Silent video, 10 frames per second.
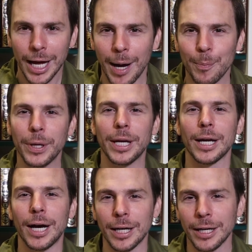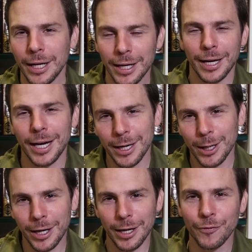I'm bidding on
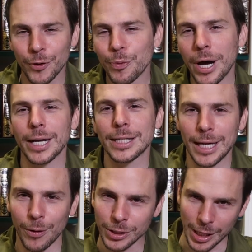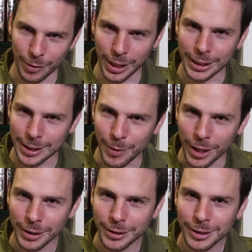a few products that also I would like to buy.